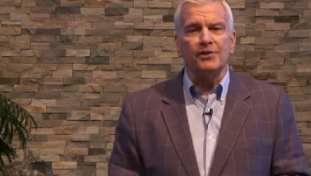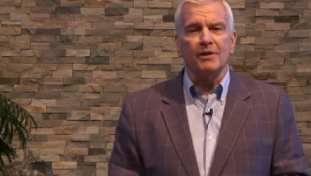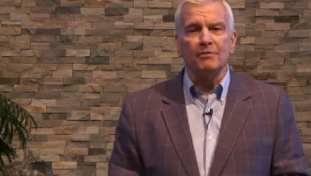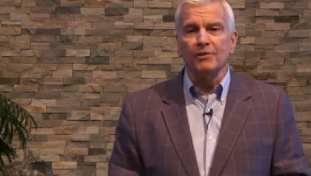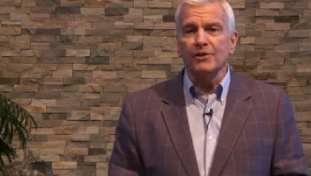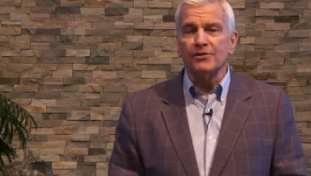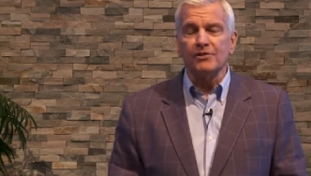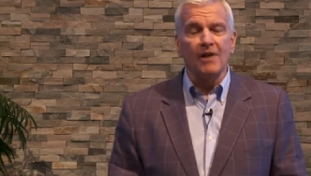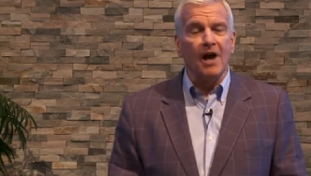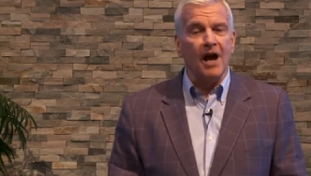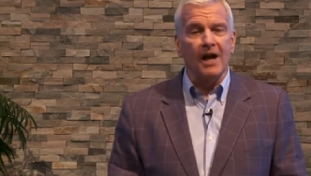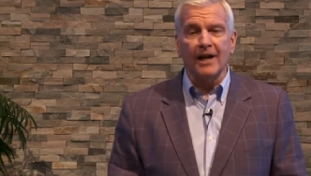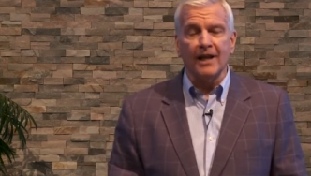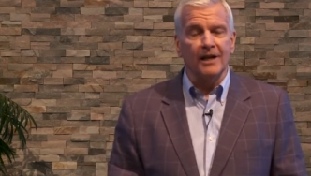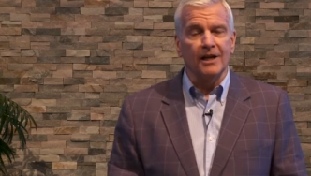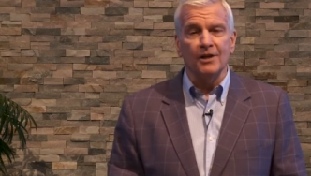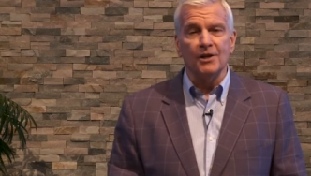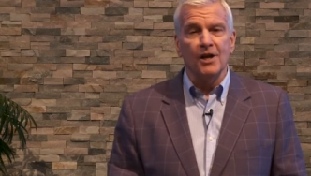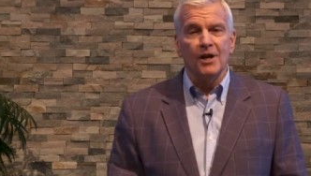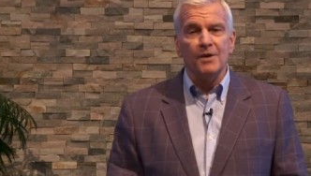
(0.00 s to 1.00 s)
it was not
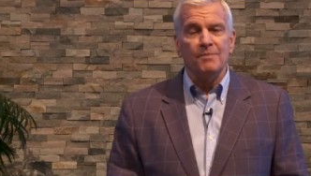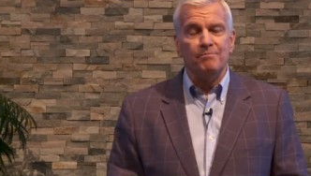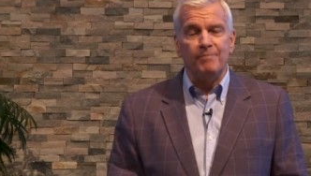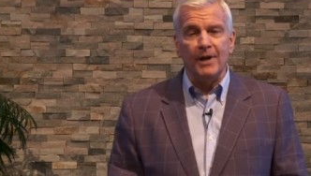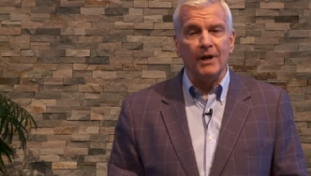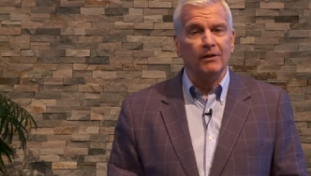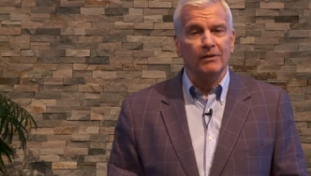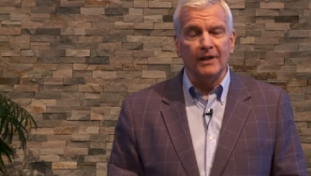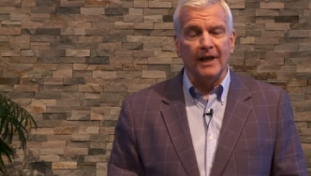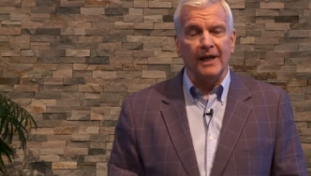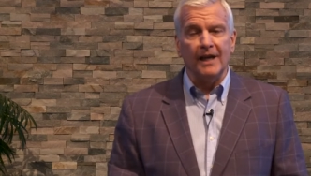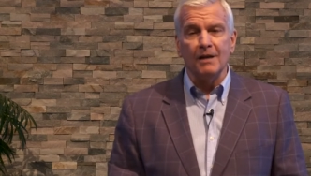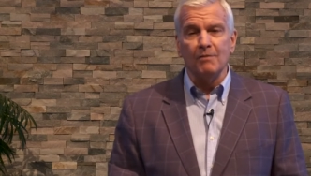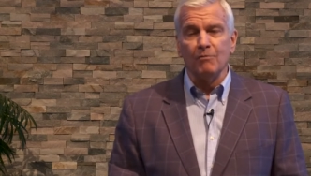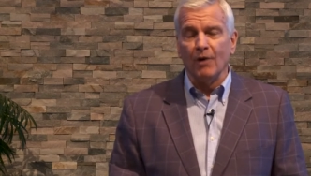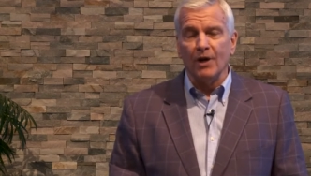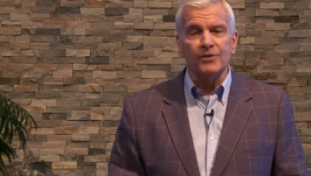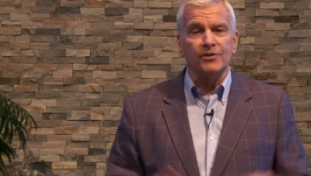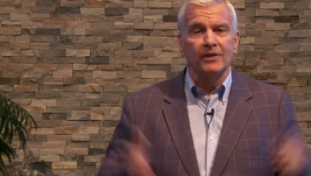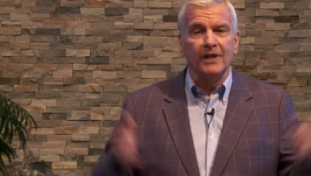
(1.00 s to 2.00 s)
in a building, it
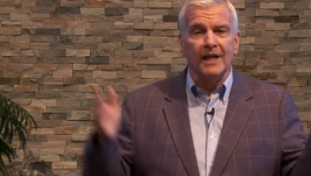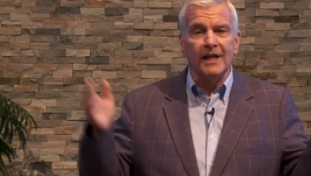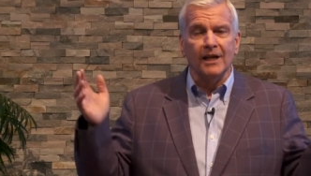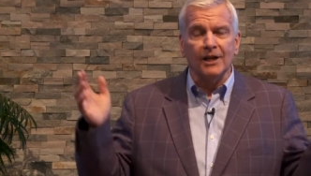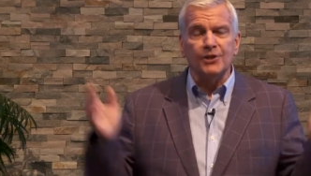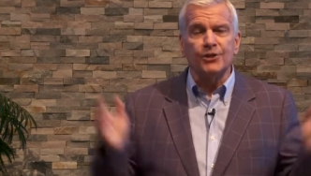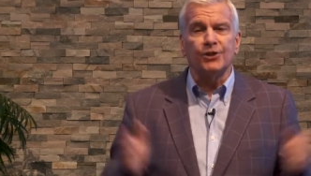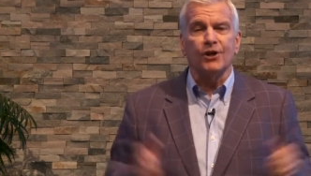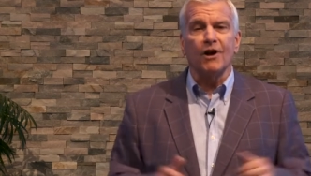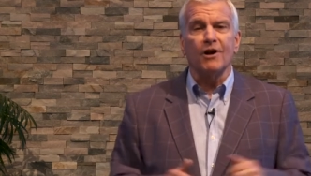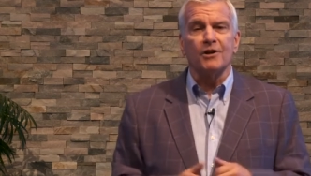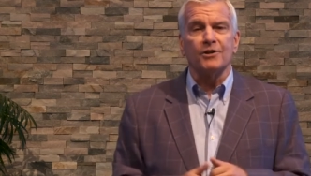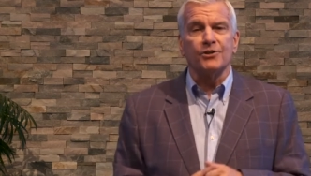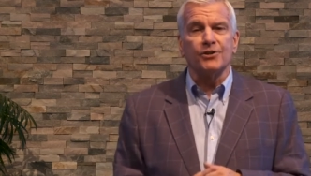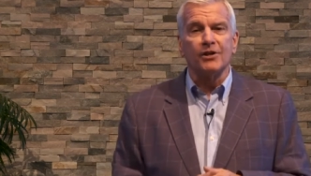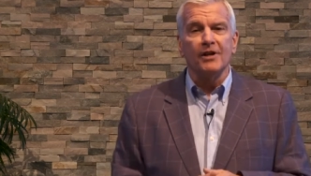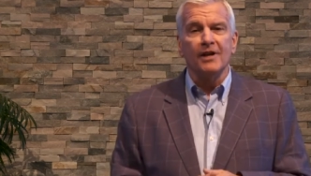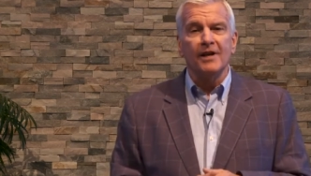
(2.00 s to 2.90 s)
wasn't in a church,